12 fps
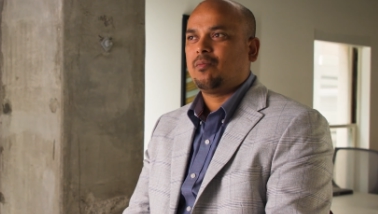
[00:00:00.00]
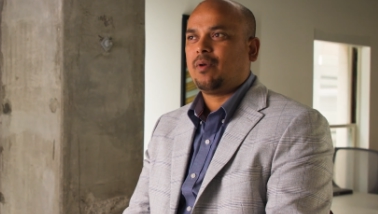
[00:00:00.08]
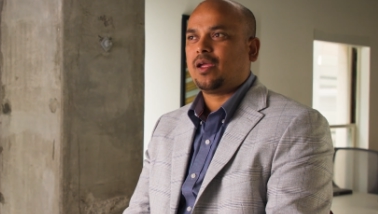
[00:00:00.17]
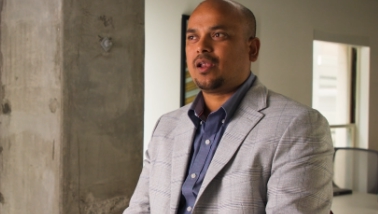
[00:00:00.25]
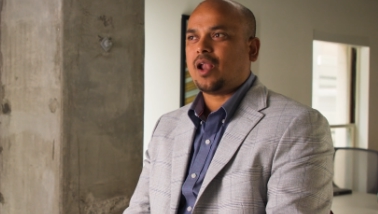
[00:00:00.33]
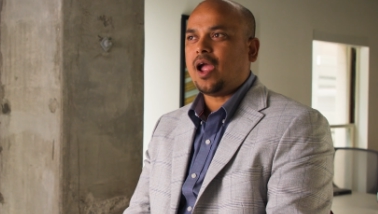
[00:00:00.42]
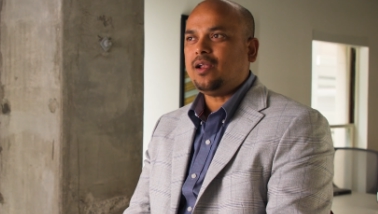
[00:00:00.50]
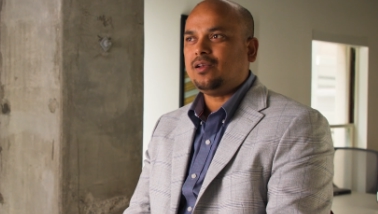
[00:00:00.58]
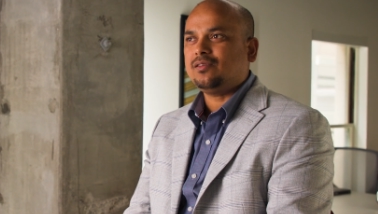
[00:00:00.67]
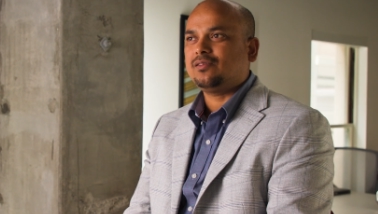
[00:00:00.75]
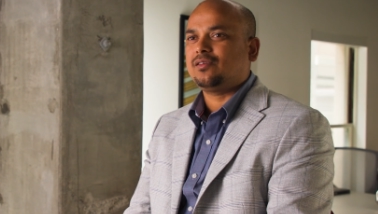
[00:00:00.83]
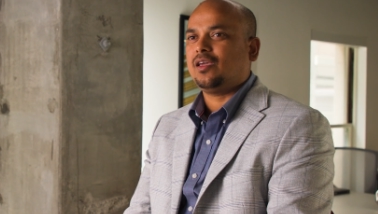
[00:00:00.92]
My client
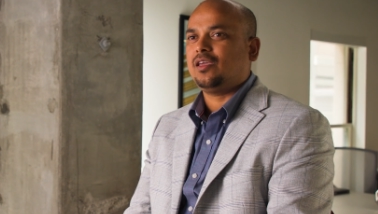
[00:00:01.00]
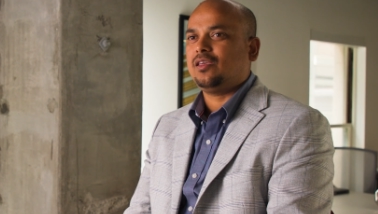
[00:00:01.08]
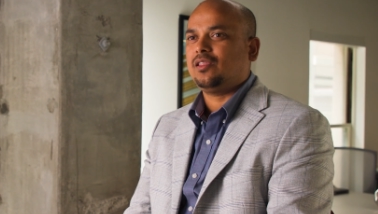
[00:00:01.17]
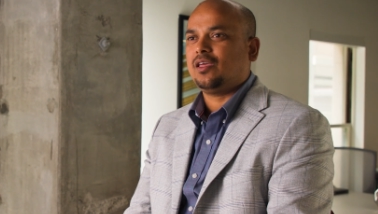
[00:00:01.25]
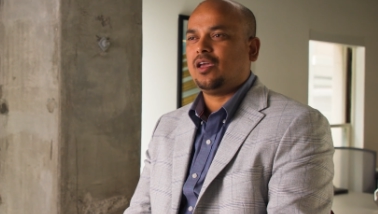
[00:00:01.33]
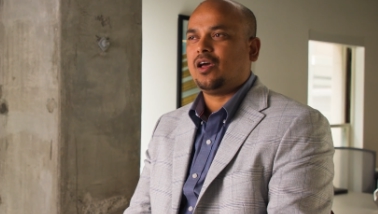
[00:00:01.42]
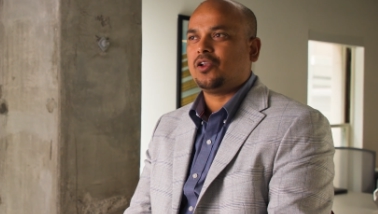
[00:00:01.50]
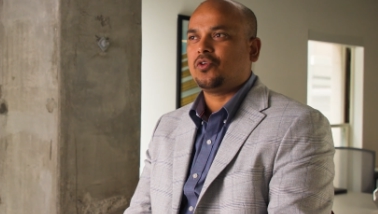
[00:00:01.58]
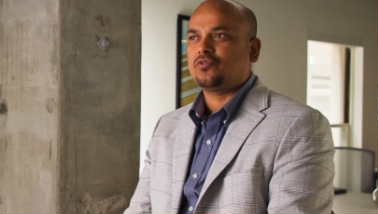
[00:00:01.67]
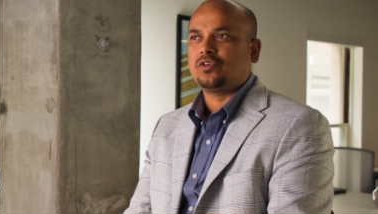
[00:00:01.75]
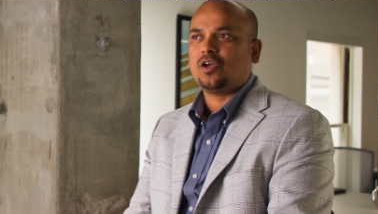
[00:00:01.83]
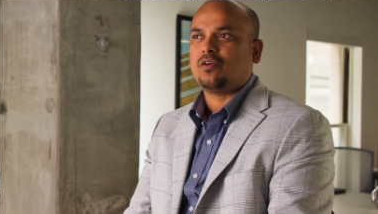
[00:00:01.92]
is saying they are
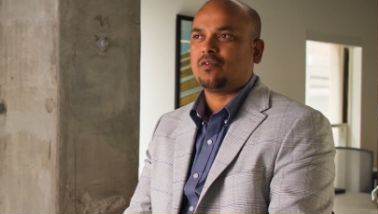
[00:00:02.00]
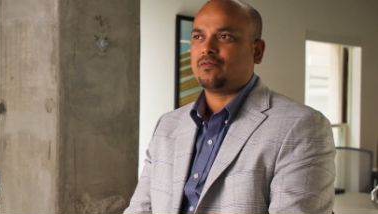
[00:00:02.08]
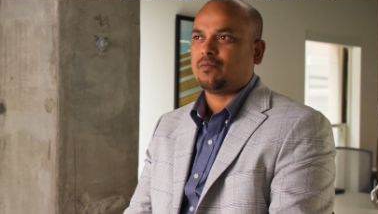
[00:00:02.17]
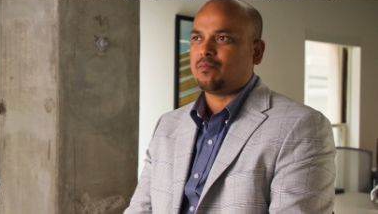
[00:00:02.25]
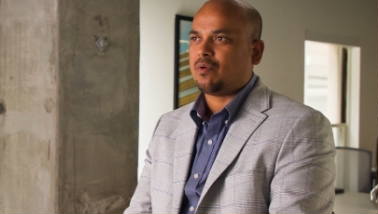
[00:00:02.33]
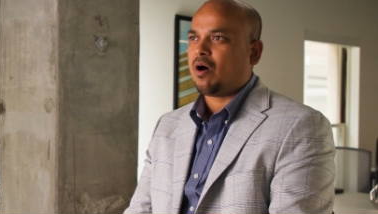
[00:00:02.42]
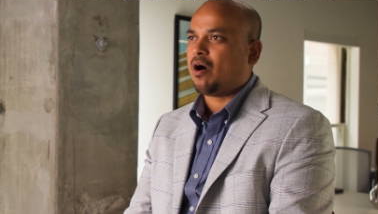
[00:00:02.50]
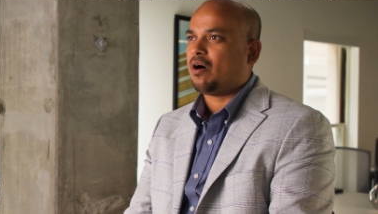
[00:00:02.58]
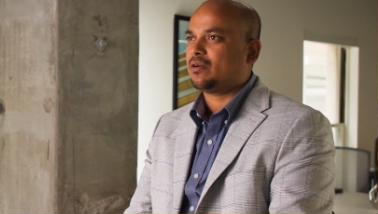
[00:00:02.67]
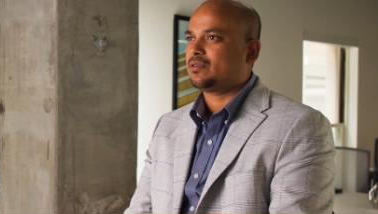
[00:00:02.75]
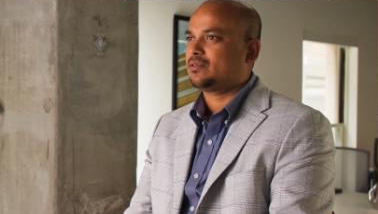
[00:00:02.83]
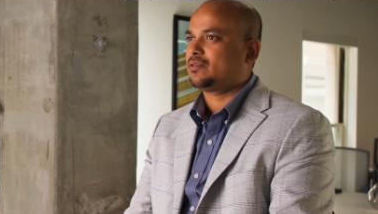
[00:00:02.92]
using out of the
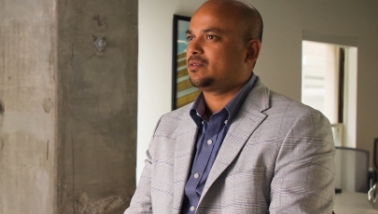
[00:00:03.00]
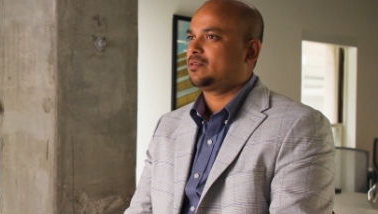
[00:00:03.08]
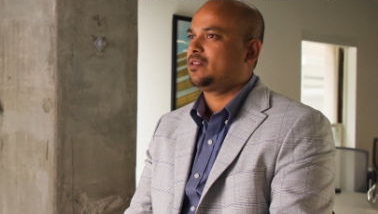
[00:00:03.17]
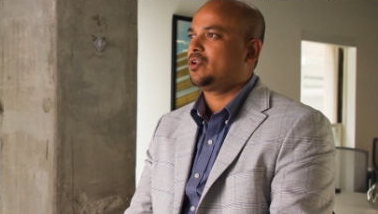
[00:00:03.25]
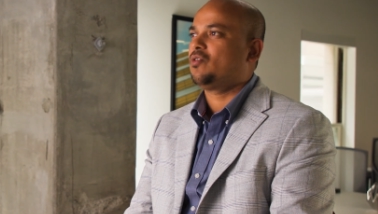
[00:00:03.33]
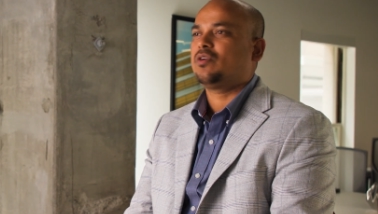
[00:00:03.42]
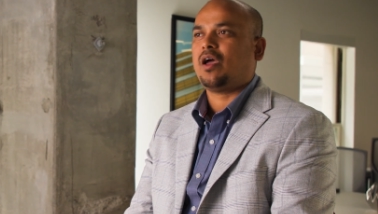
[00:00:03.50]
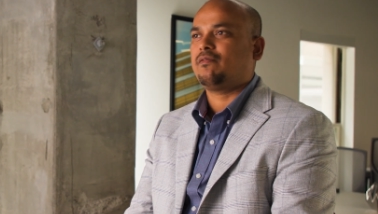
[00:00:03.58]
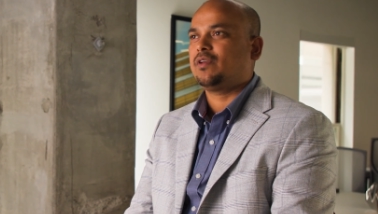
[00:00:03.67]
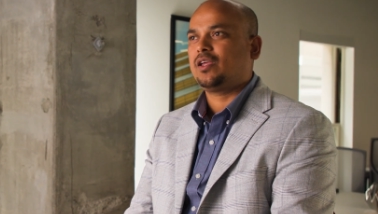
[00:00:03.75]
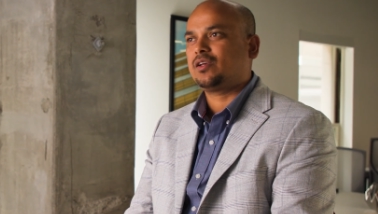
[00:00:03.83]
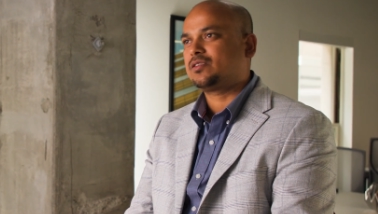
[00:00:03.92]
box, they don't
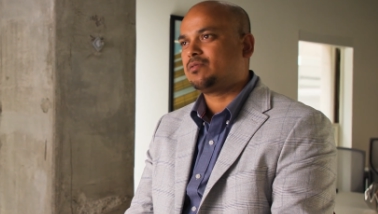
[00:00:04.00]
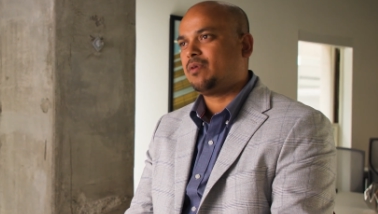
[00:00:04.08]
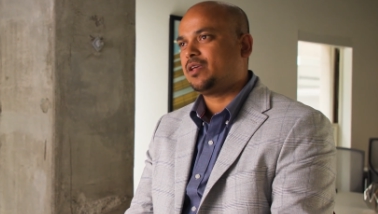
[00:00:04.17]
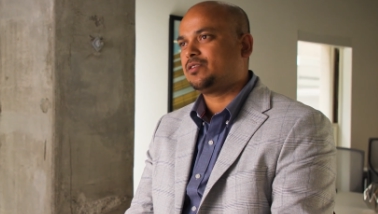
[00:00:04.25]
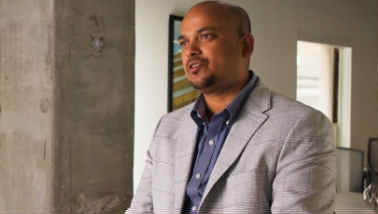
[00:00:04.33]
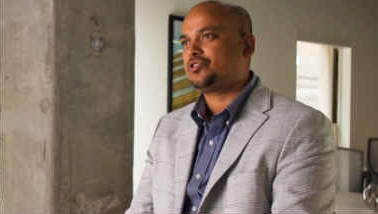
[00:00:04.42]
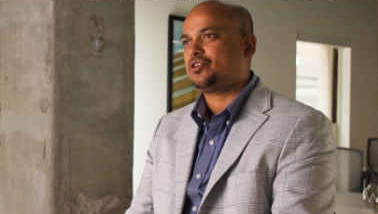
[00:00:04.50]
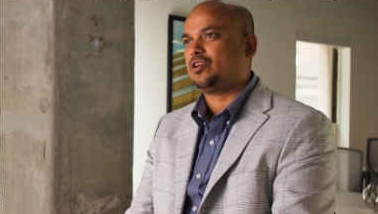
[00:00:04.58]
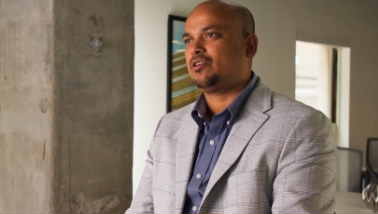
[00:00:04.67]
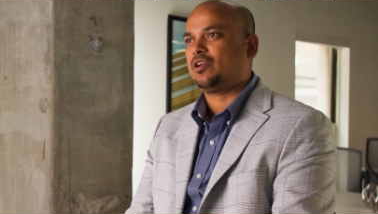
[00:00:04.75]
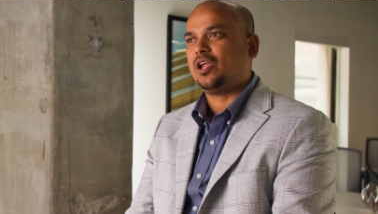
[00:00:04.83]
have any customization or